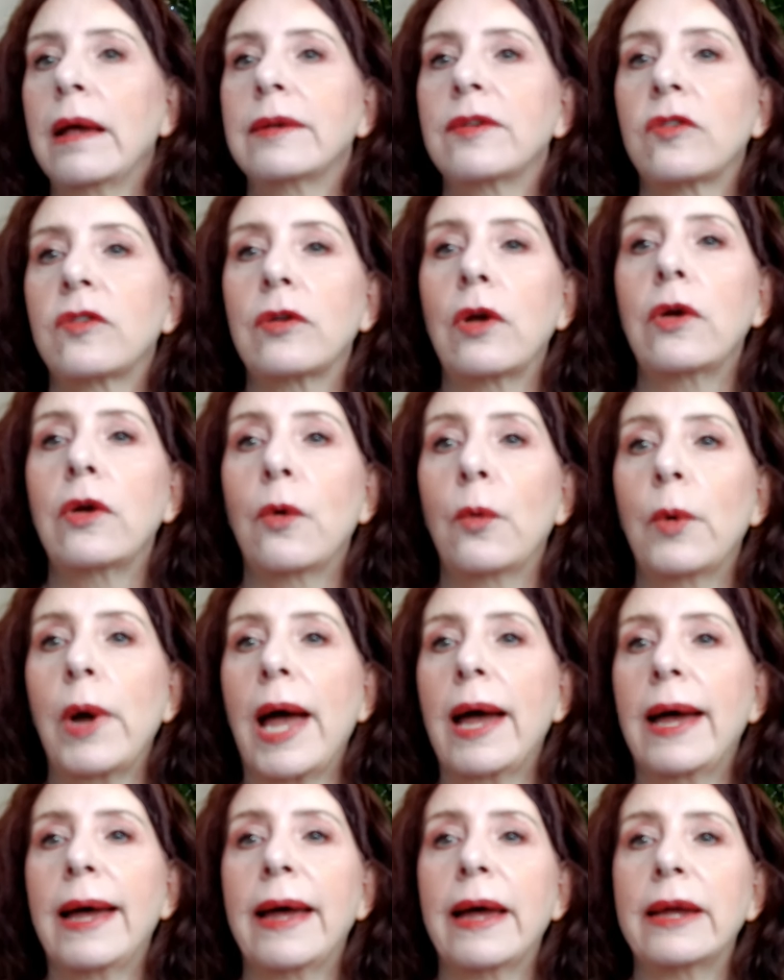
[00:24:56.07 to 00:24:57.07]
So
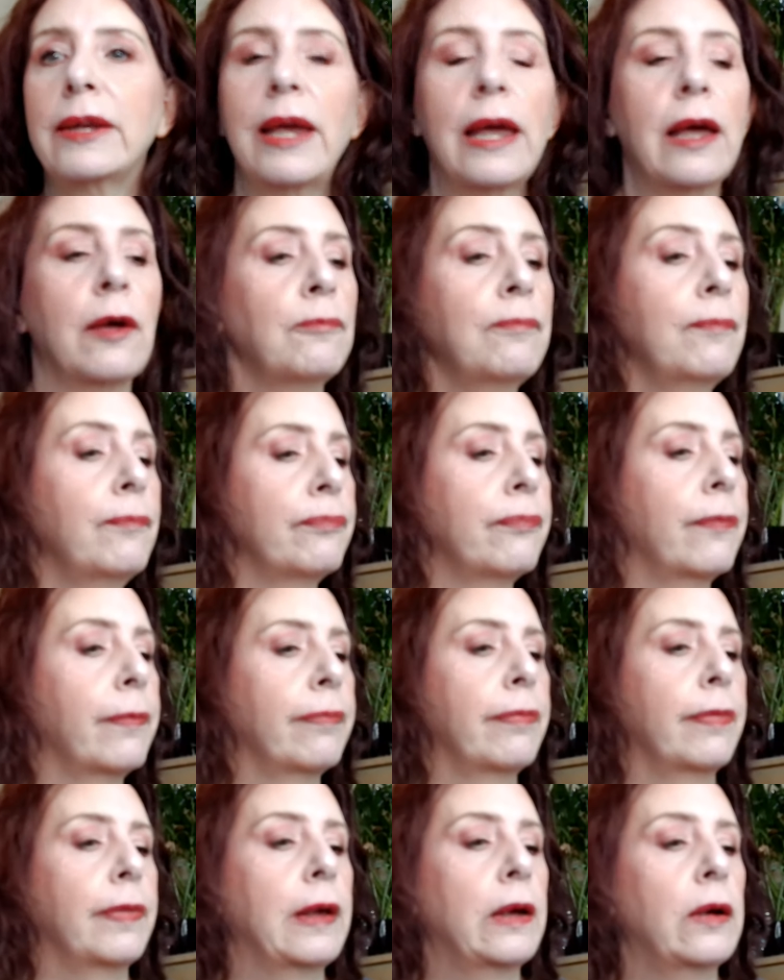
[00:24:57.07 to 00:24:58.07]
uh, yeah,
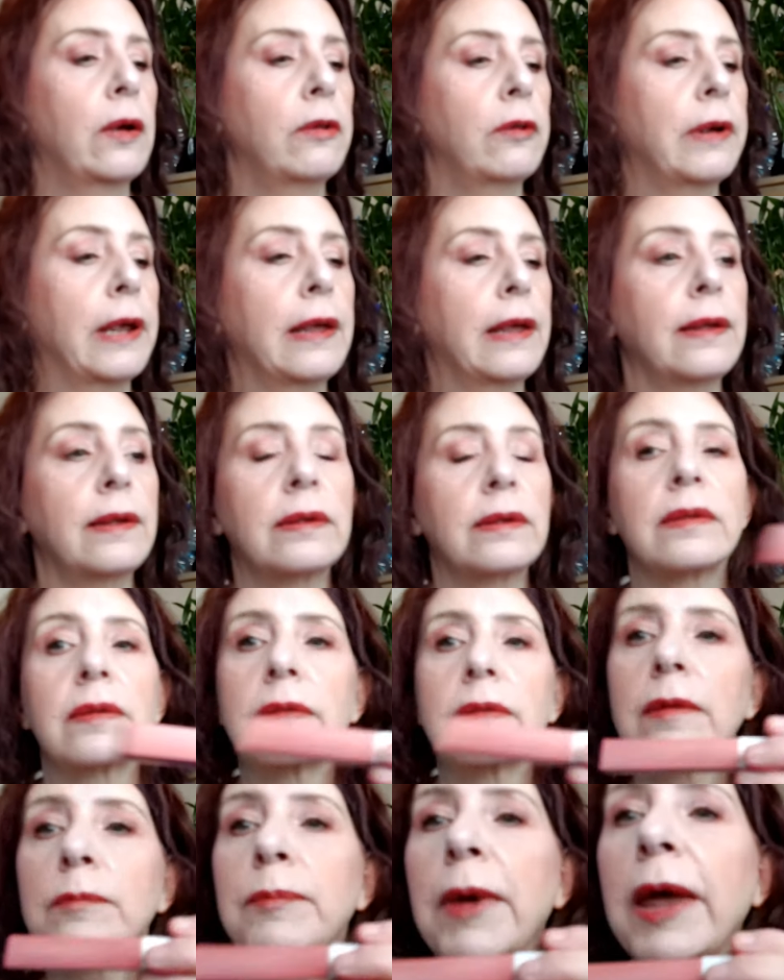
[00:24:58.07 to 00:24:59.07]
there is the